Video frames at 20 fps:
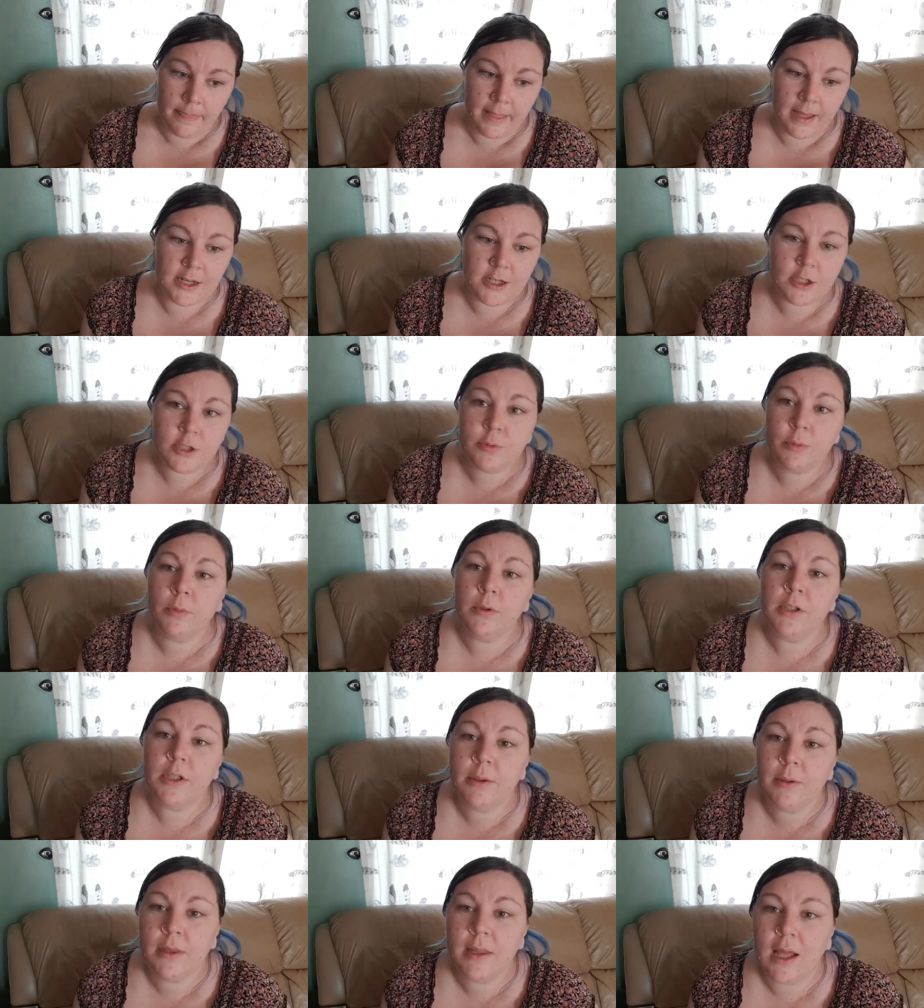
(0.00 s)
they just
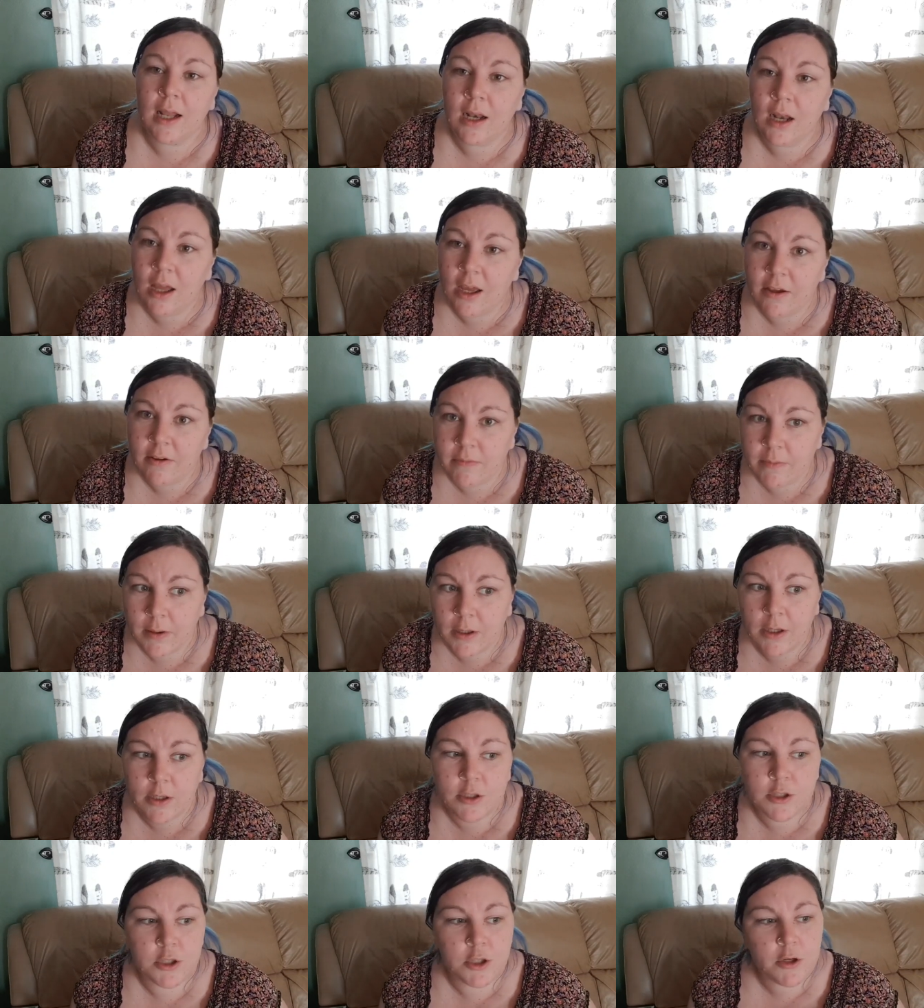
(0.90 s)
want you in their life
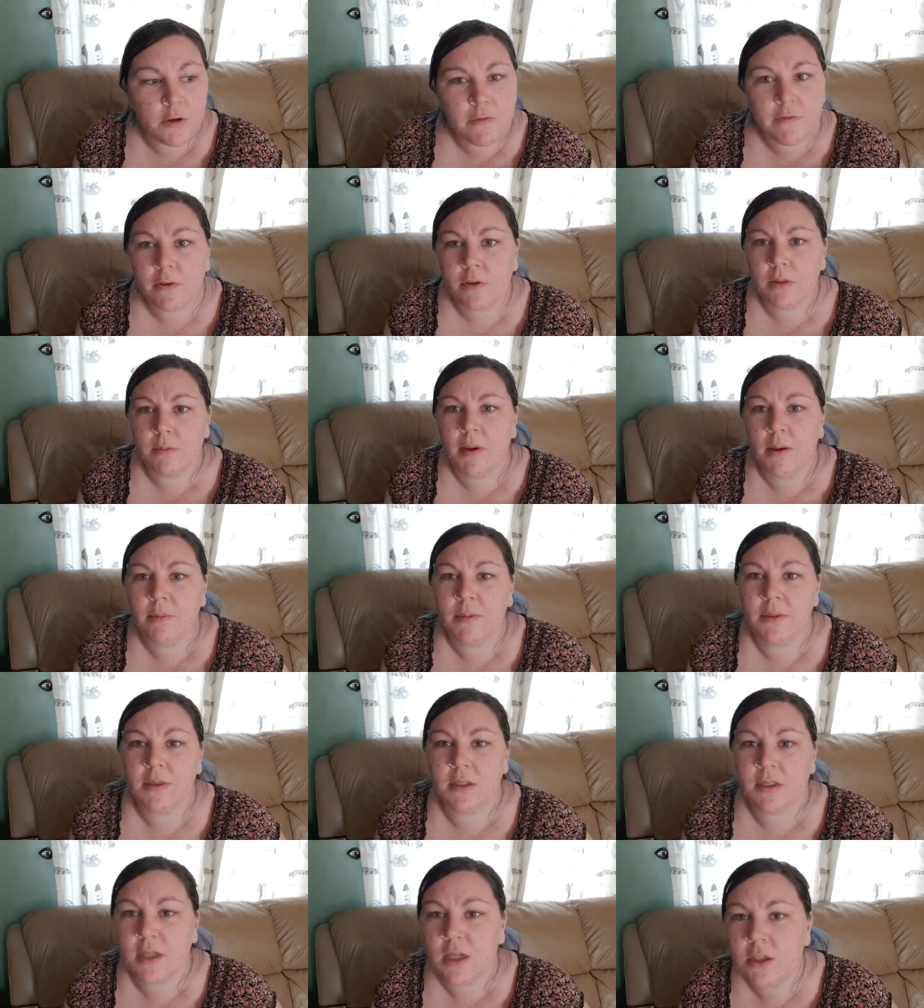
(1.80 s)
because you fill them up with
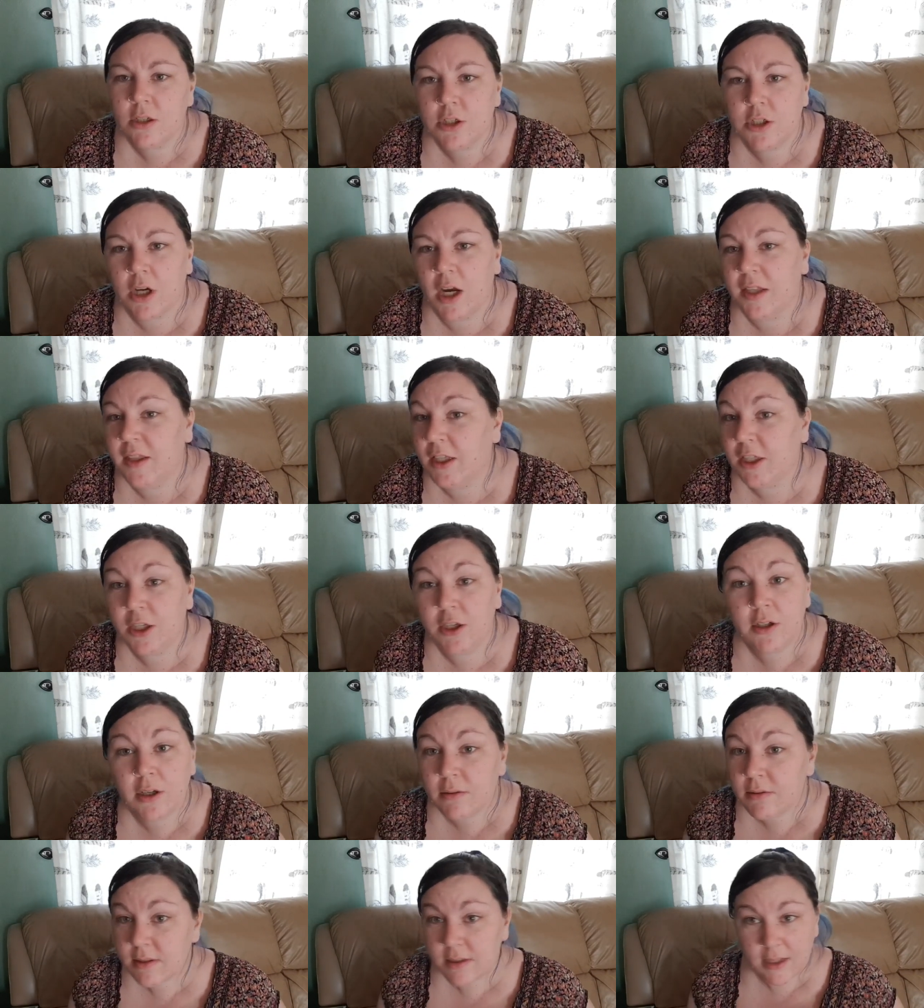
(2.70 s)
the sunshine that you
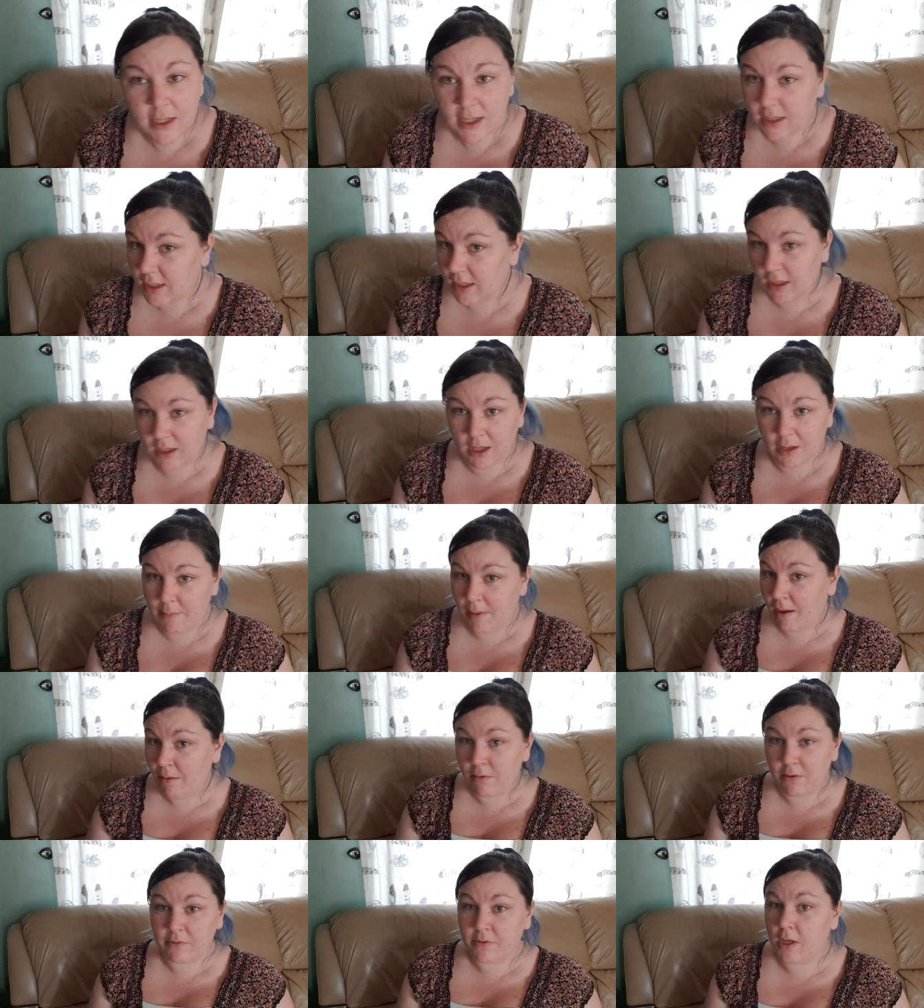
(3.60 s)
don't see can come
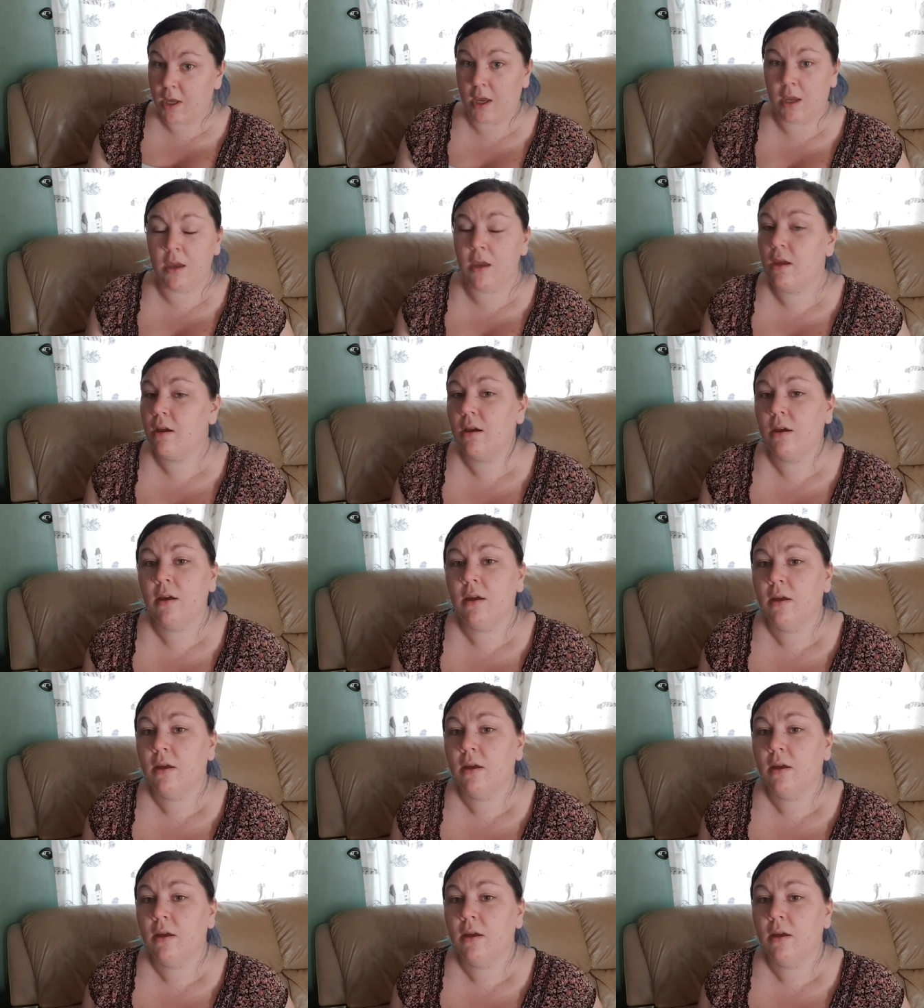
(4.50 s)
out of you.